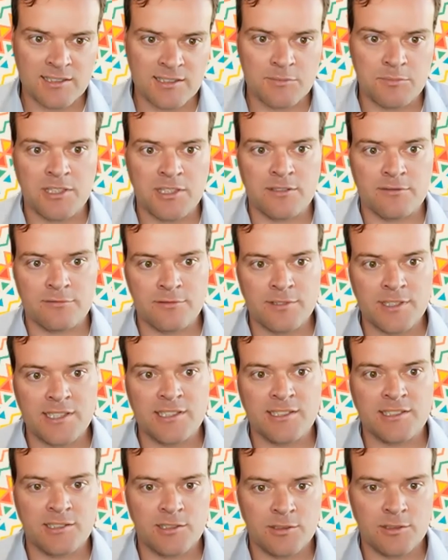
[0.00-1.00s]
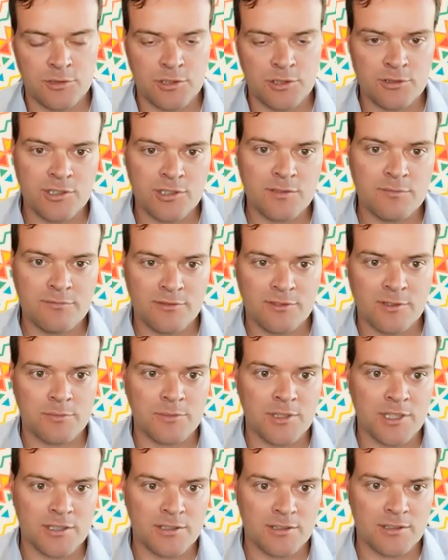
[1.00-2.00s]
a bit of redistribution from
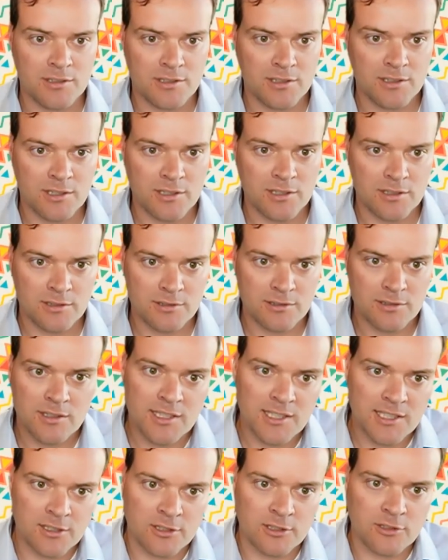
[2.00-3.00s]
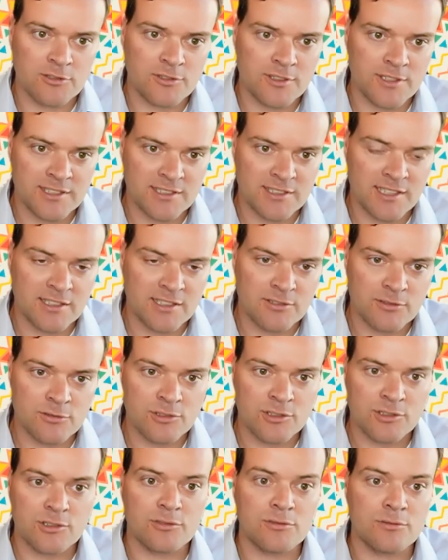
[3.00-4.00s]
the countries that
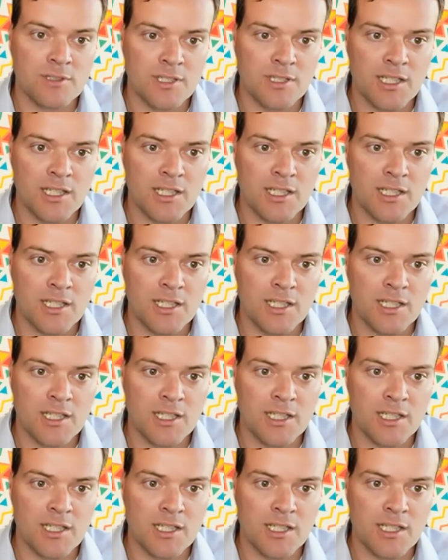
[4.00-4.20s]
used to